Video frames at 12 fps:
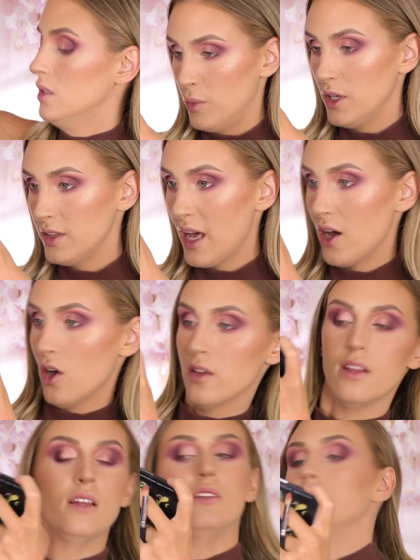put that
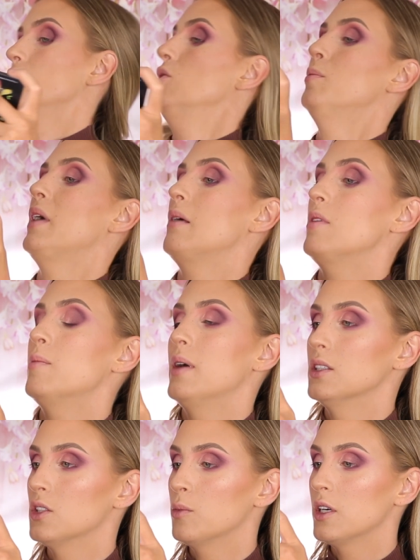on that little baby
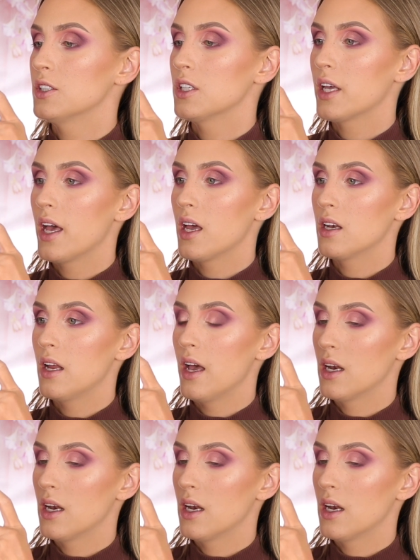pencil brush again,